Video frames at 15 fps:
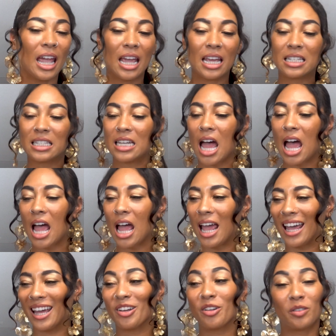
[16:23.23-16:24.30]
It's
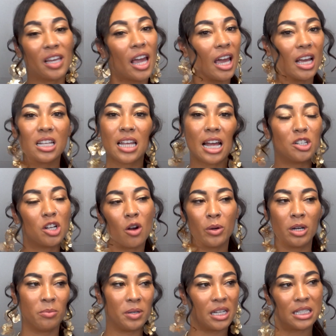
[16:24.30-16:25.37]
not, because I don't
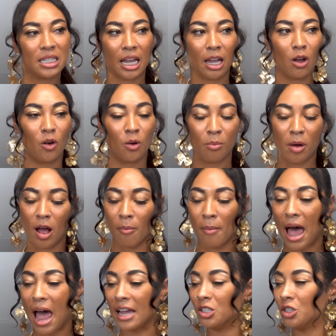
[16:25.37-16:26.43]
want to be a stay-at-home mom.
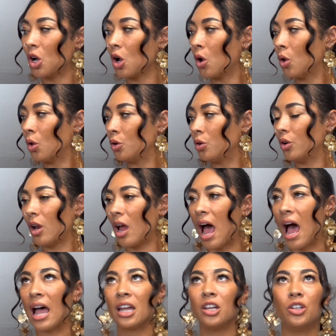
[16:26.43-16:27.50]
I
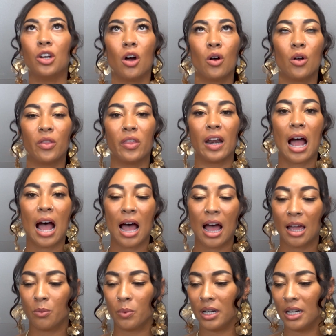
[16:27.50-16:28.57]
know that
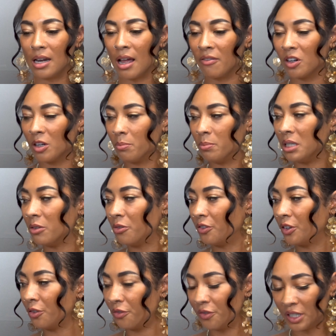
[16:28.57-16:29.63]
I would never be
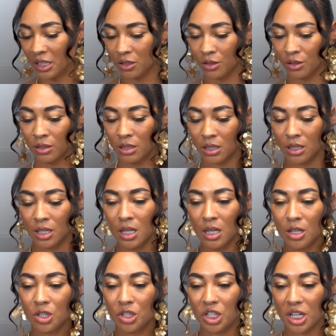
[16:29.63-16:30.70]
fulfilled
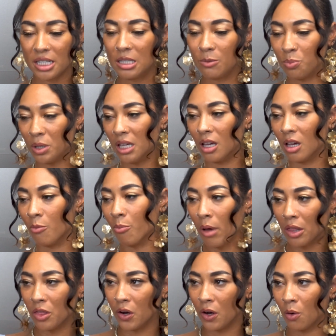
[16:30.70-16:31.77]
just being a
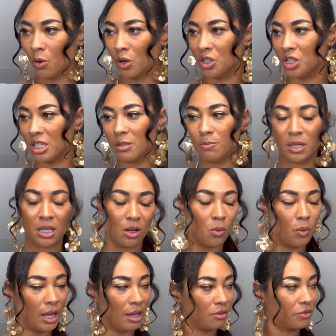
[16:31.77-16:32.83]
mother or just being a
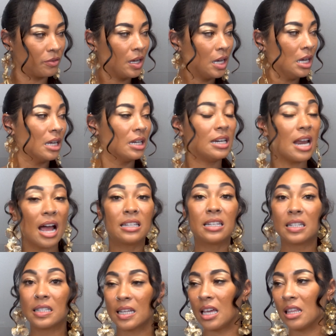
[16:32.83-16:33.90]
wife. Mm-hmm. Not to
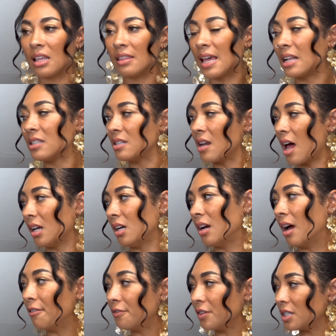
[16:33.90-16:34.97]
say that that's not
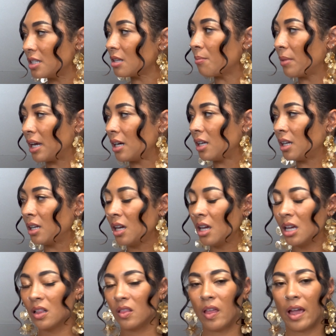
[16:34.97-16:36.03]
enough for somebody.
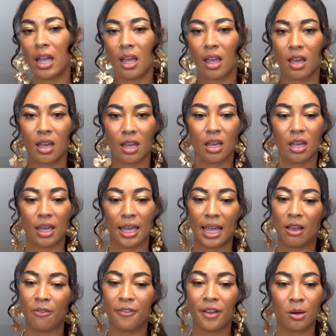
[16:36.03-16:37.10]
Like,
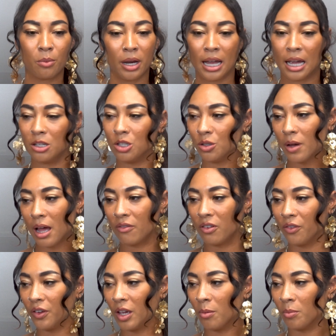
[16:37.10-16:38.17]
if and when I do have a
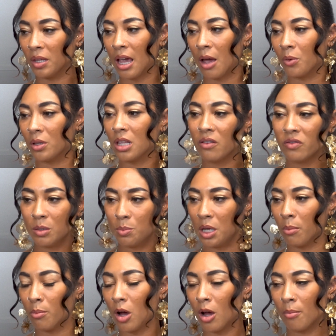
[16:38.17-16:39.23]
family, I would love to be
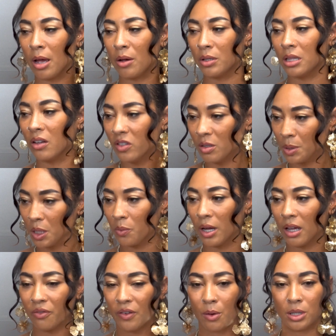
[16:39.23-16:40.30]
a mom. I would love to be a
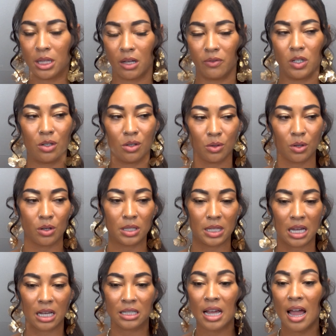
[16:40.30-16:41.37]
wife. I would love to do those
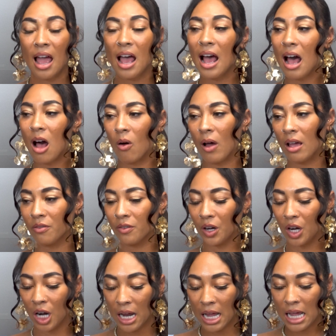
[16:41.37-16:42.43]
things.
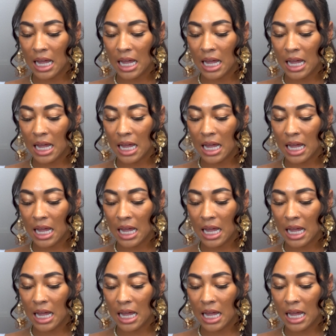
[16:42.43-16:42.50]
However,